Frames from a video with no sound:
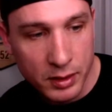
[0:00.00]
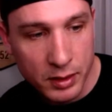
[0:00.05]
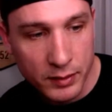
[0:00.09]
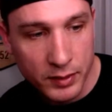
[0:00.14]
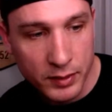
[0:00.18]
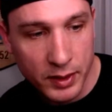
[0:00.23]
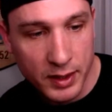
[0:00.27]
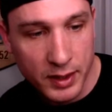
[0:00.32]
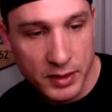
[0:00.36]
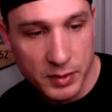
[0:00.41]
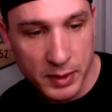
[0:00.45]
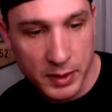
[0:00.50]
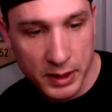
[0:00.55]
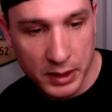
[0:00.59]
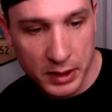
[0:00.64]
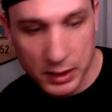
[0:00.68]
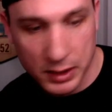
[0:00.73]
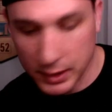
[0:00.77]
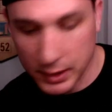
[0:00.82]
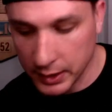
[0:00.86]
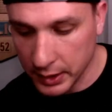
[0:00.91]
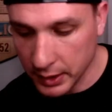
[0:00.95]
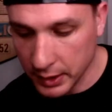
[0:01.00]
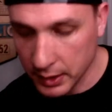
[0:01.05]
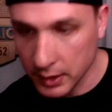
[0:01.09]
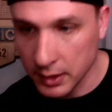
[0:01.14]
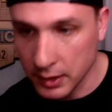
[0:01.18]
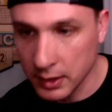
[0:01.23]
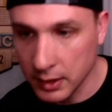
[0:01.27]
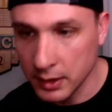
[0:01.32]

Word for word: If you guys want to click it,